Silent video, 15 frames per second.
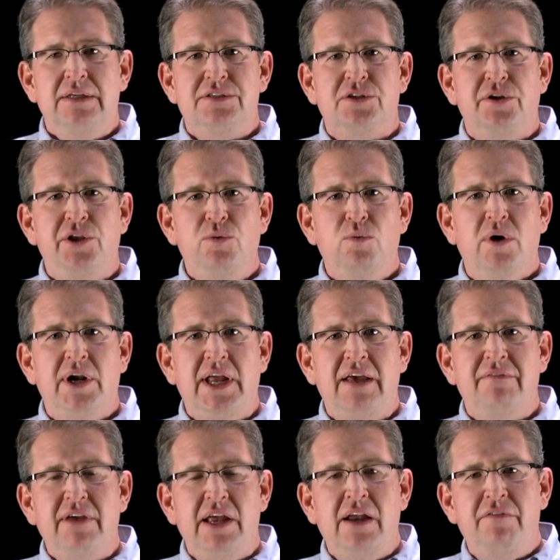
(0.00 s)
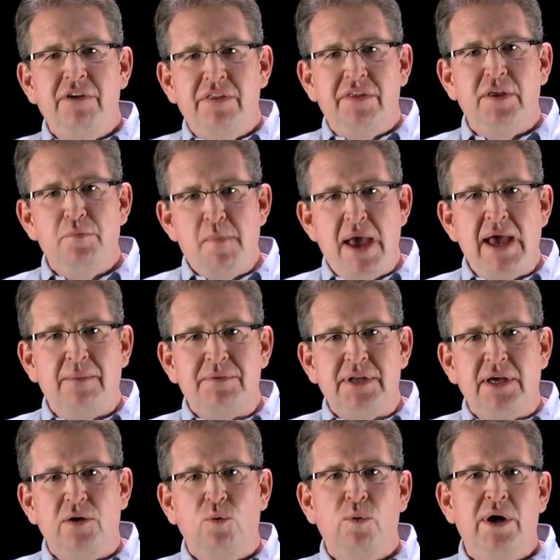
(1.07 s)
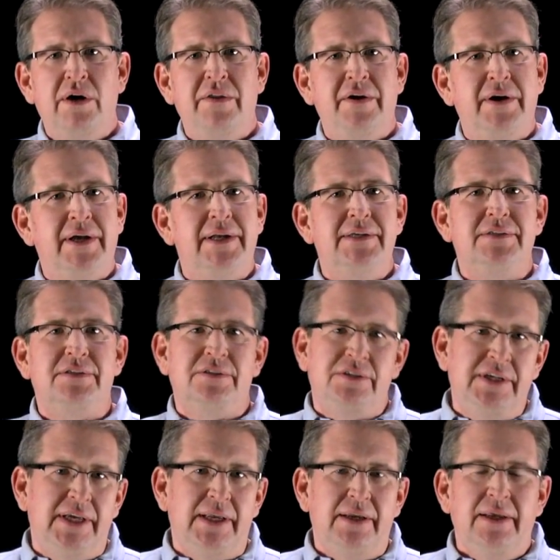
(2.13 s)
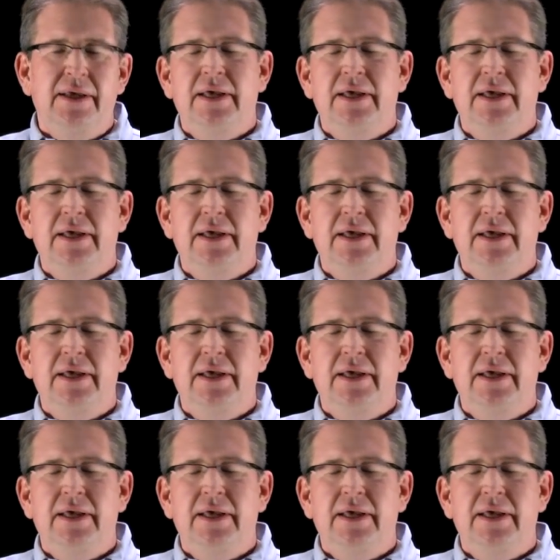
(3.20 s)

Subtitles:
So you want to have everything mapped out, where they're going to sit,